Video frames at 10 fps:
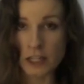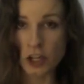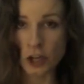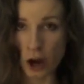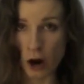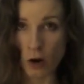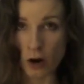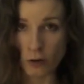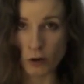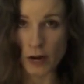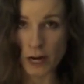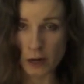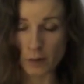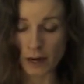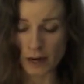to know if you hear
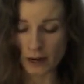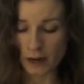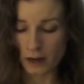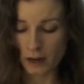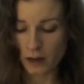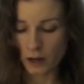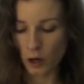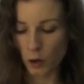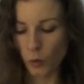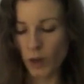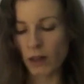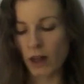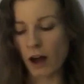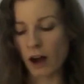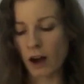me."
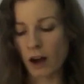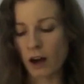Whitlock,